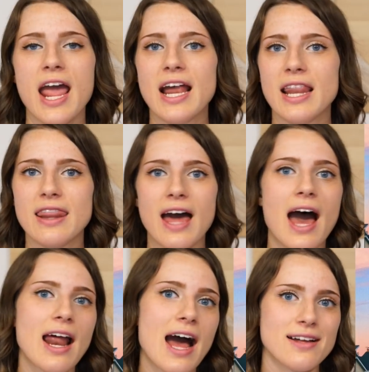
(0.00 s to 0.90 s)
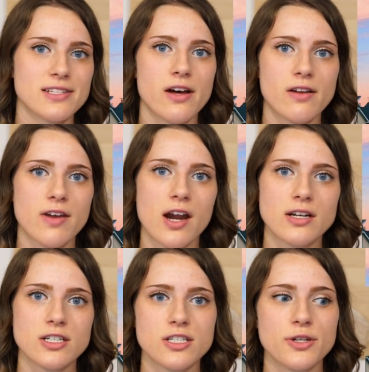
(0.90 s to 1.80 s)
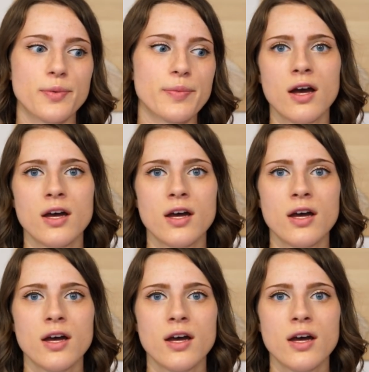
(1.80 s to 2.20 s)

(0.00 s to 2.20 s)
and that adds a lot of character too.